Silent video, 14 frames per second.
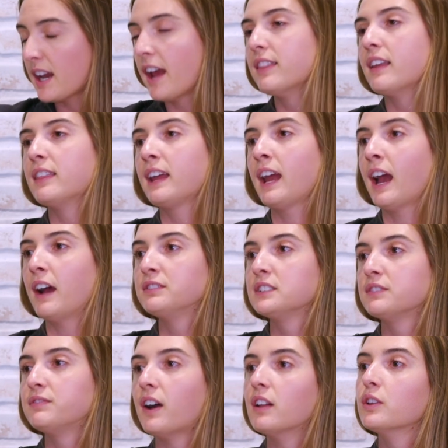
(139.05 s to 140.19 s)
and then they have to
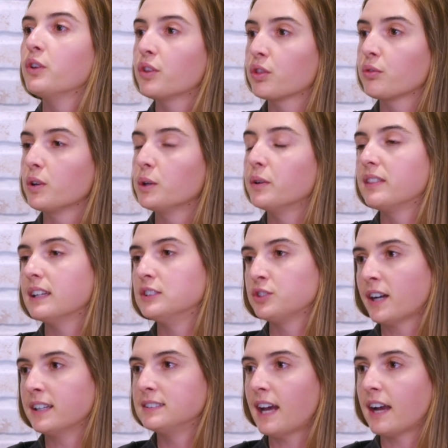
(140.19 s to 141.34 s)
follow through with the
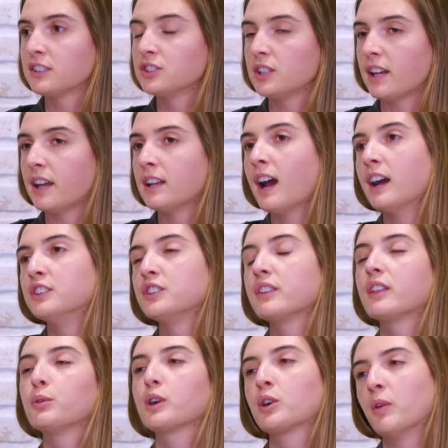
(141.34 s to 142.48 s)
transaction under
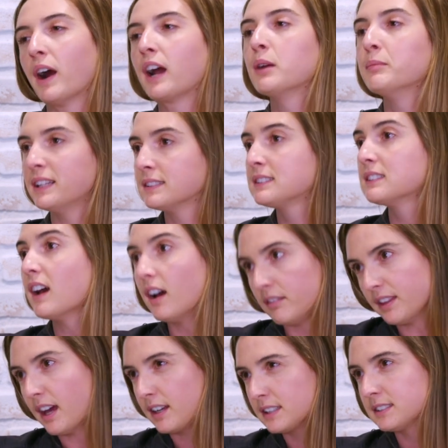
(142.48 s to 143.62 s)
the requirements of
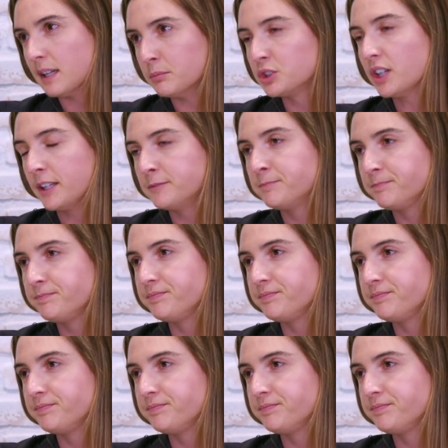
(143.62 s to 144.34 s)
that exemption.